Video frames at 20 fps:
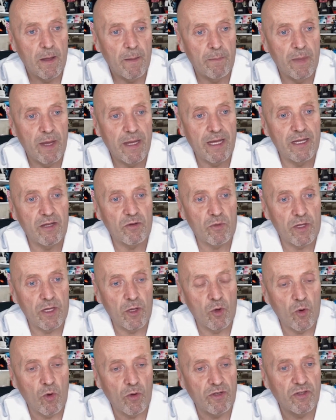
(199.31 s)
but it will
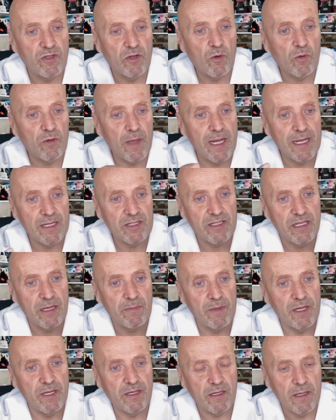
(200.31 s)
also
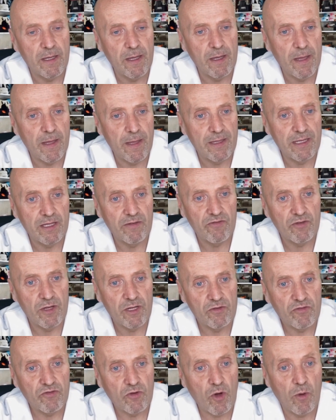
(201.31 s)
exhibit
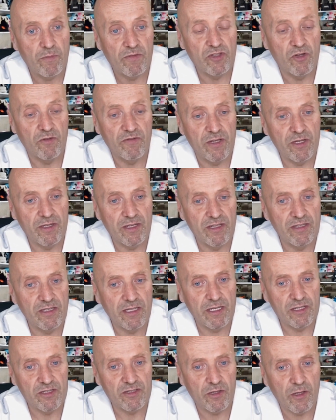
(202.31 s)
different forms of the
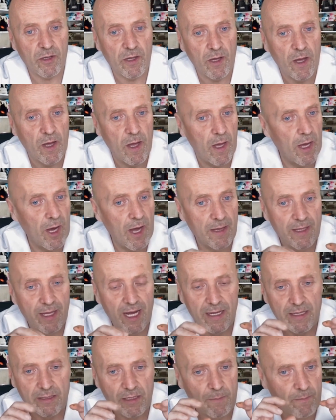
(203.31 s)
disease,
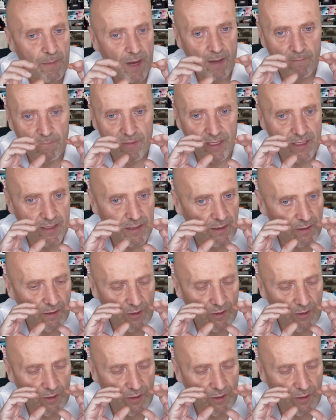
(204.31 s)
unlike the puppy